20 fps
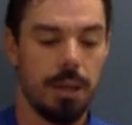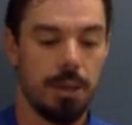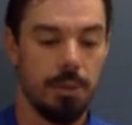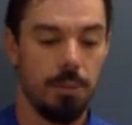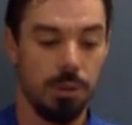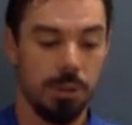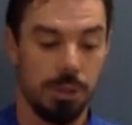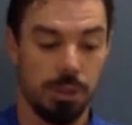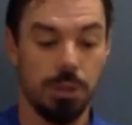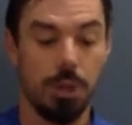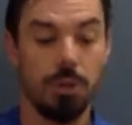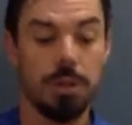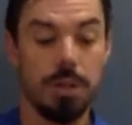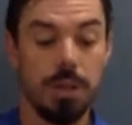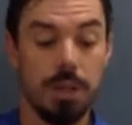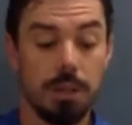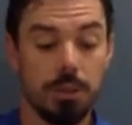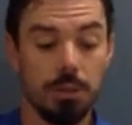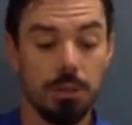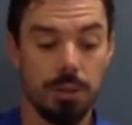which showed an
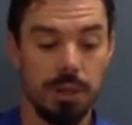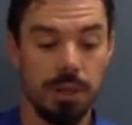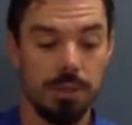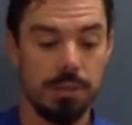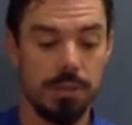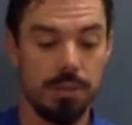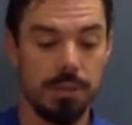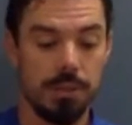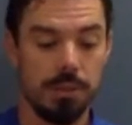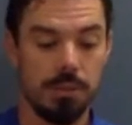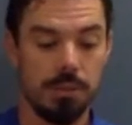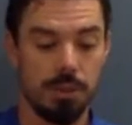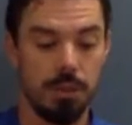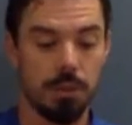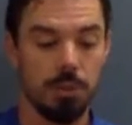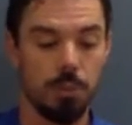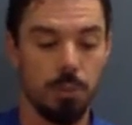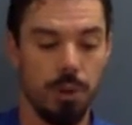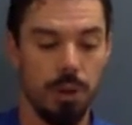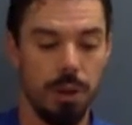increase in the
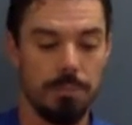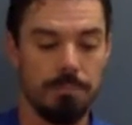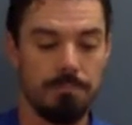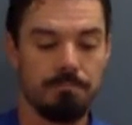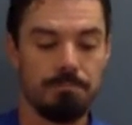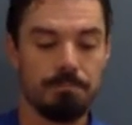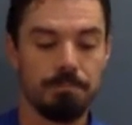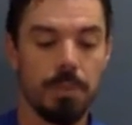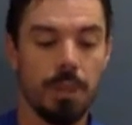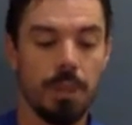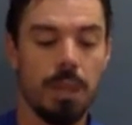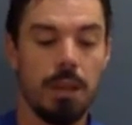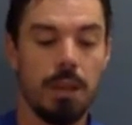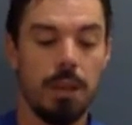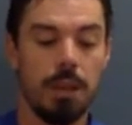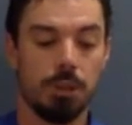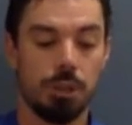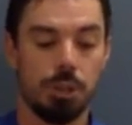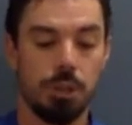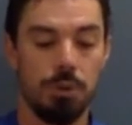SIRT1.
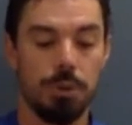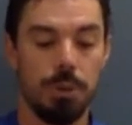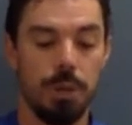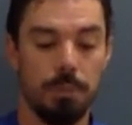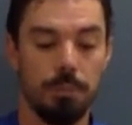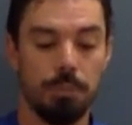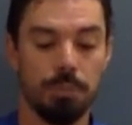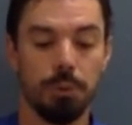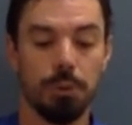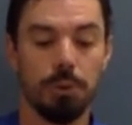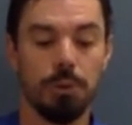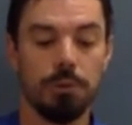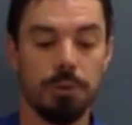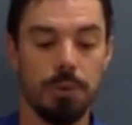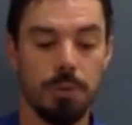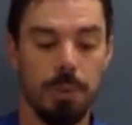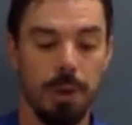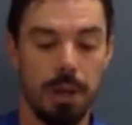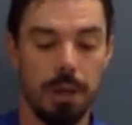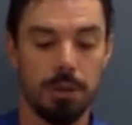It showed improved
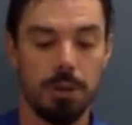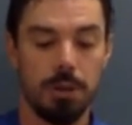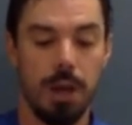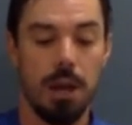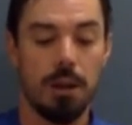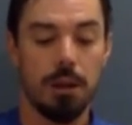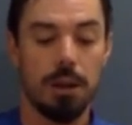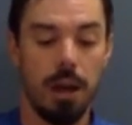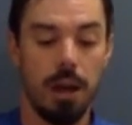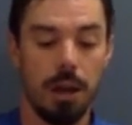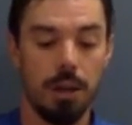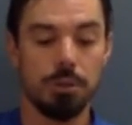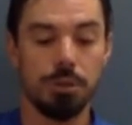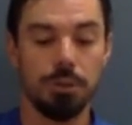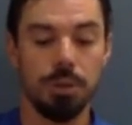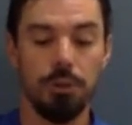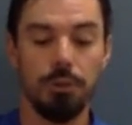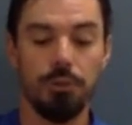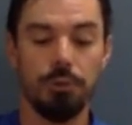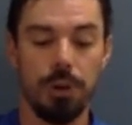
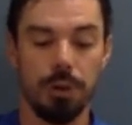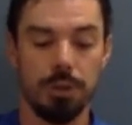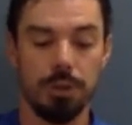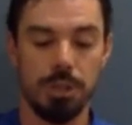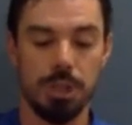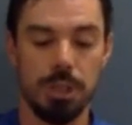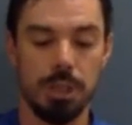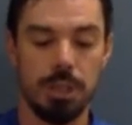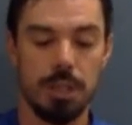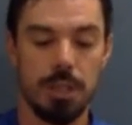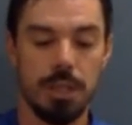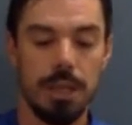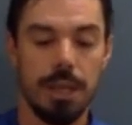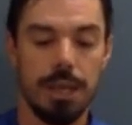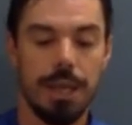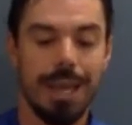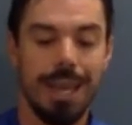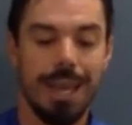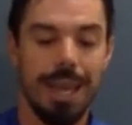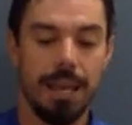mitochondrial function
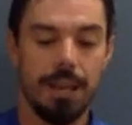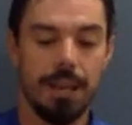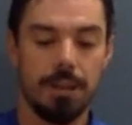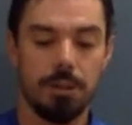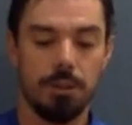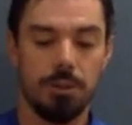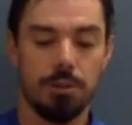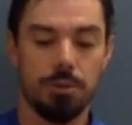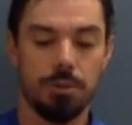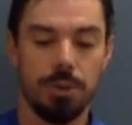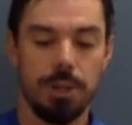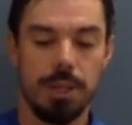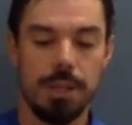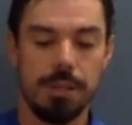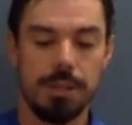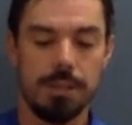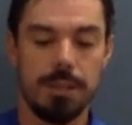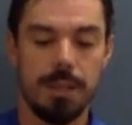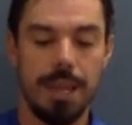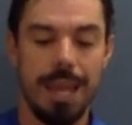and
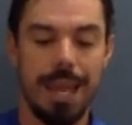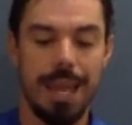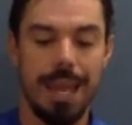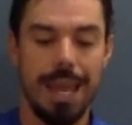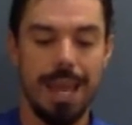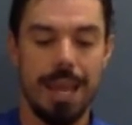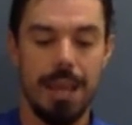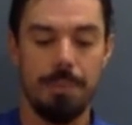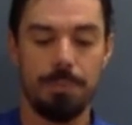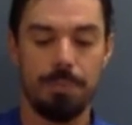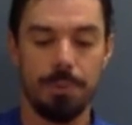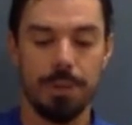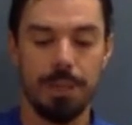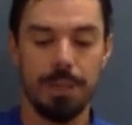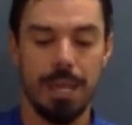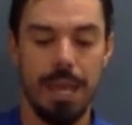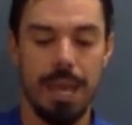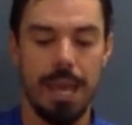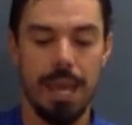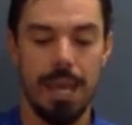increased
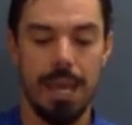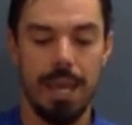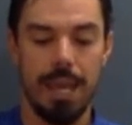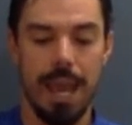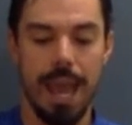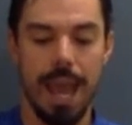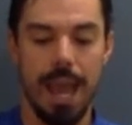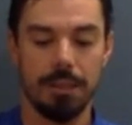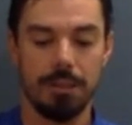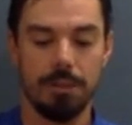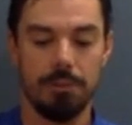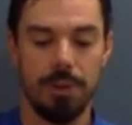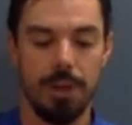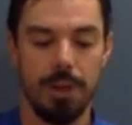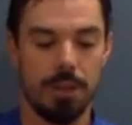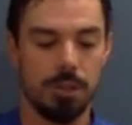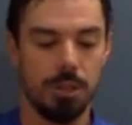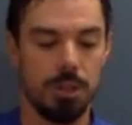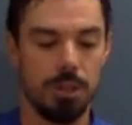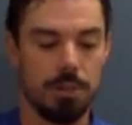AMPK
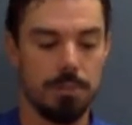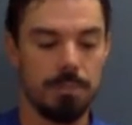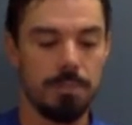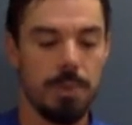activation.